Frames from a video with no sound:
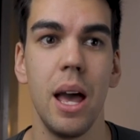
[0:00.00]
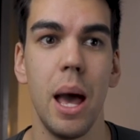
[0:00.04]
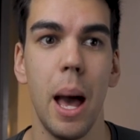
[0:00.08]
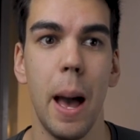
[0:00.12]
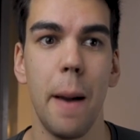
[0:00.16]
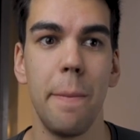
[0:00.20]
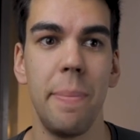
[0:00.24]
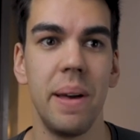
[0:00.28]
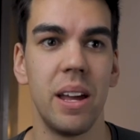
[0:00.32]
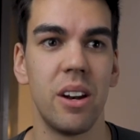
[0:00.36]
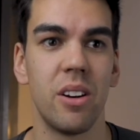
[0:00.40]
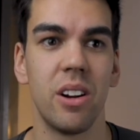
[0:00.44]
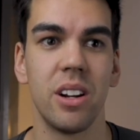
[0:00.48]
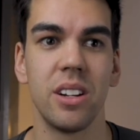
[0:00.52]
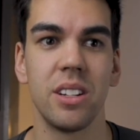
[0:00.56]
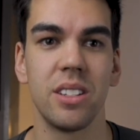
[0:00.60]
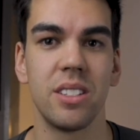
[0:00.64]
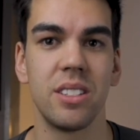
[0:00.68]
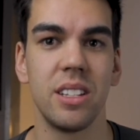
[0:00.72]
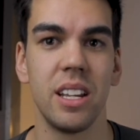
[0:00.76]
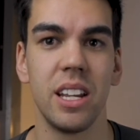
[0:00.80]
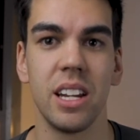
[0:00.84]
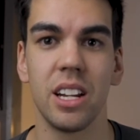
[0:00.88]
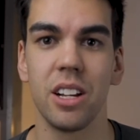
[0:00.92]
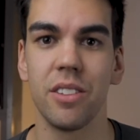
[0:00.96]
a better
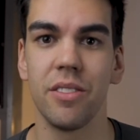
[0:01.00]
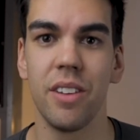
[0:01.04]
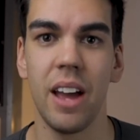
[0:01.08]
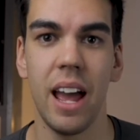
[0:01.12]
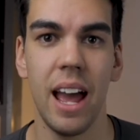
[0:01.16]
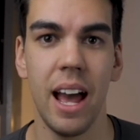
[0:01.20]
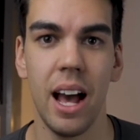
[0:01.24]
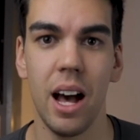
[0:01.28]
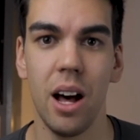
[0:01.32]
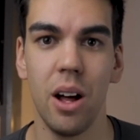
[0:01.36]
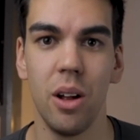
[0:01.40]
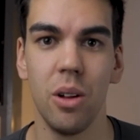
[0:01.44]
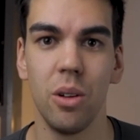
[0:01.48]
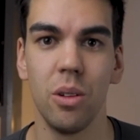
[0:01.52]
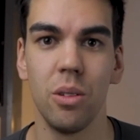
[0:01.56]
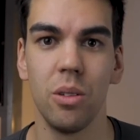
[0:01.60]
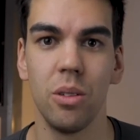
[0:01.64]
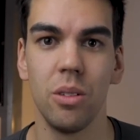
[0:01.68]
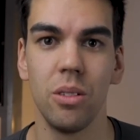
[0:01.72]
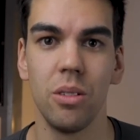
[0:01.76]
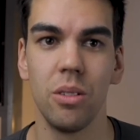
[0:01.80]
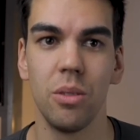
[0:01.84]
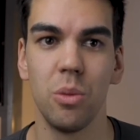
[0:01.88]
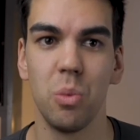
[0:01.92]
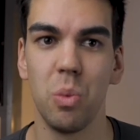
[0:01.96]
understanding of how
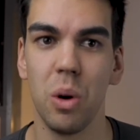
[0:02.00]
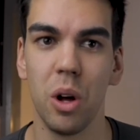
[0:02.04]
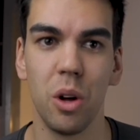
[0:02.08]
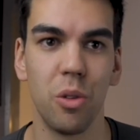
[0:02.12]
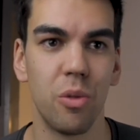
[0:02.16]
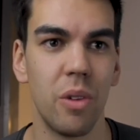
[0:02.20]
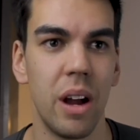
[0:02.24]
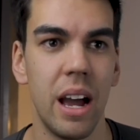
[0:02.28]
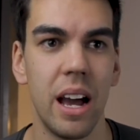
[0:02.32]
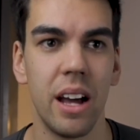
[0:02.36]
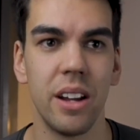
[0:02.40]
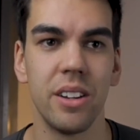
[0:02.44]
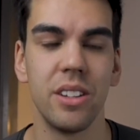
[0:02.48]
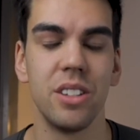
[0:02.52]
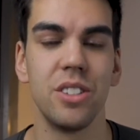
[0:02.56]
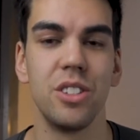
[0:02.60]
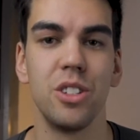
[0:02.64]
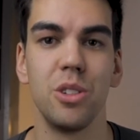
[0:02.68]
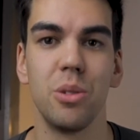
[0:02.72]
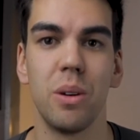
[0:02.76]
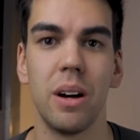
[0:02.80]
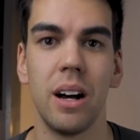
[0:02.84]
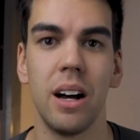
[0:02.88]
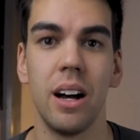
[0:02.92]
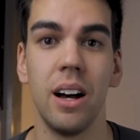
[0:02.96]
well-rounded
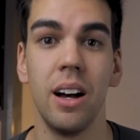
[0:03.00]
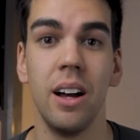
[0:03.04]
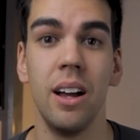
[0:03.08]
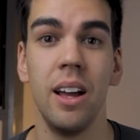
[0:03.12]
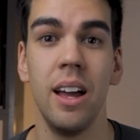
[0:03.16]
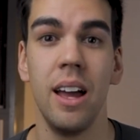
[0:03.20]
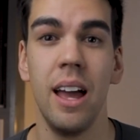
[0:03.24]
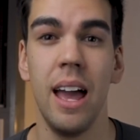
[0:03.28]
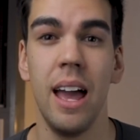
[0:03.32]
you are,